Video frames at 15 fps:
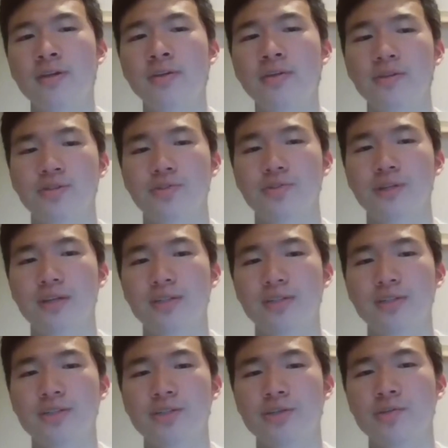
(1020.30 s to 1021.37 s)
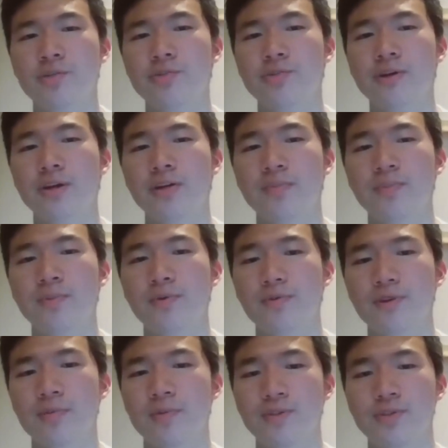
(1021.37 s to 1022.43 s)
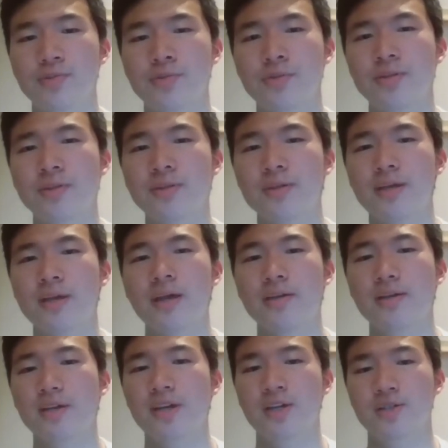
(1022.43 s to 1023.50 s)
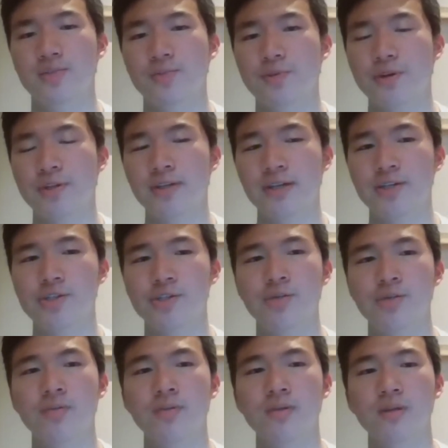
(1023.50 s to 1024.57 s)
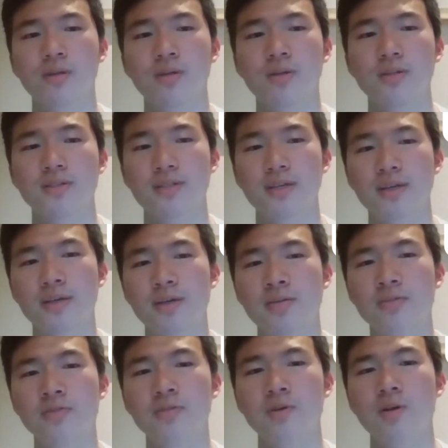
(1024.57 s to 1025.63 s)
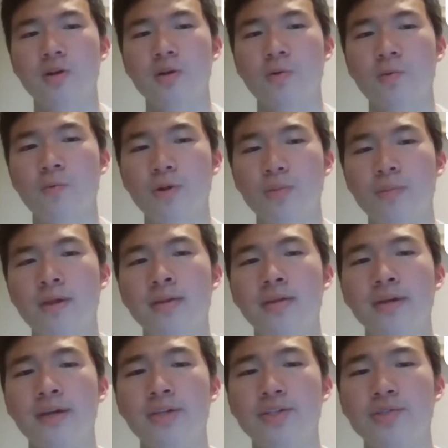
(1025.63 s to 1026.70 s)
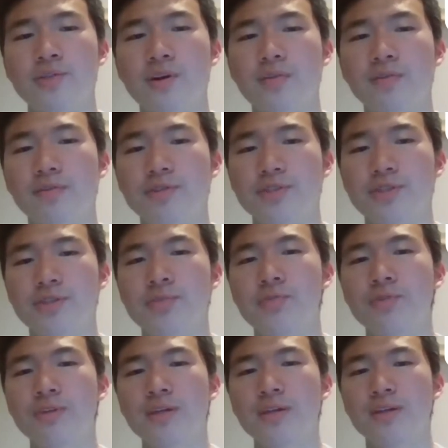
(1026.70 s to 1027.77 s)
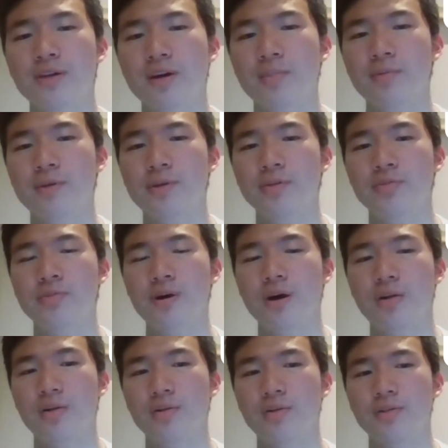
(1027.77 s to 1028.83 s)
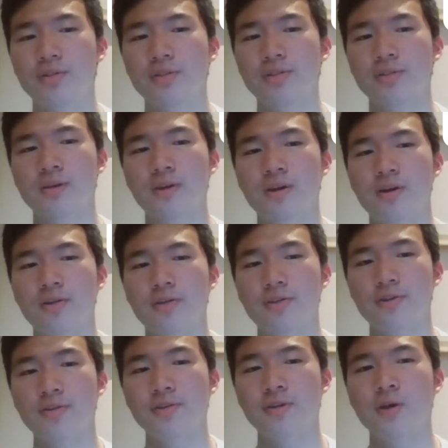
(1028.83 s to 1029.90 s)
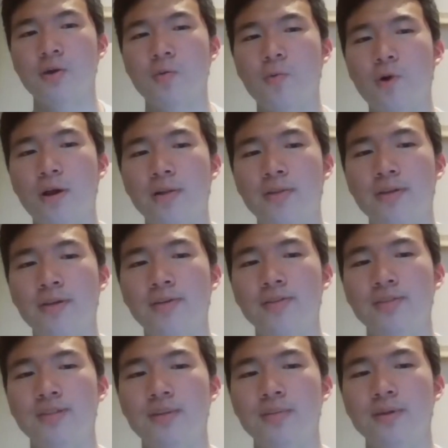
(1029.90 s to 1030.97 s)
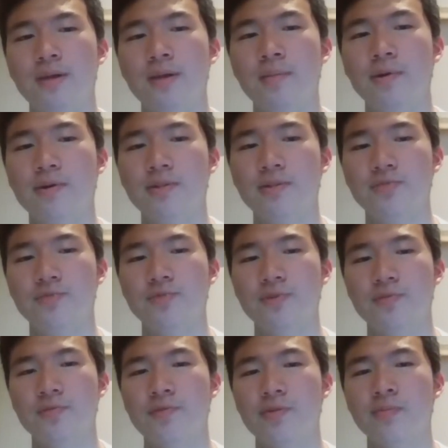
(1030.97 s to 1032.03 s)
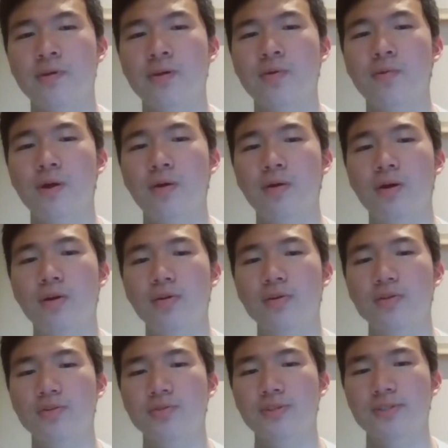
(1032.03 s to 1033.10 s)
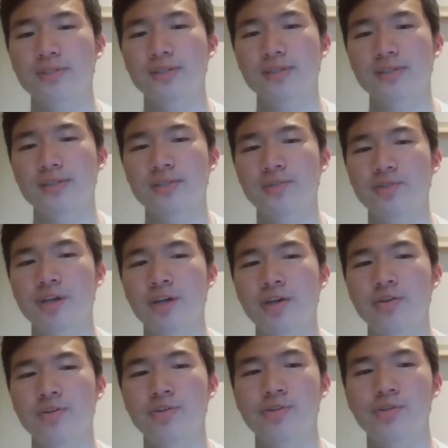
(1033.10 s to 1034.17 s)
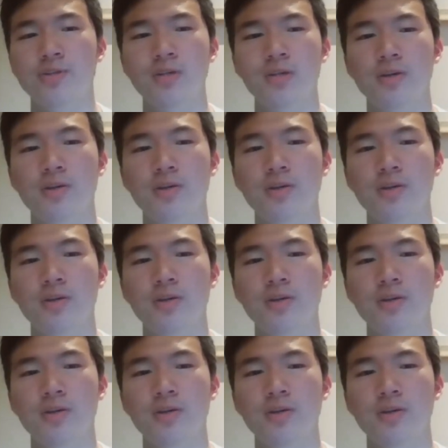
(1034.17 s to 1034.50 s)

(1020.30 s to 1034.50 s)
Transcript: how did industrialization create both opportunity and exploitation? Second, what made the Haitian Revolution unique compared to others? Third, why did some empires reform while others resisted change?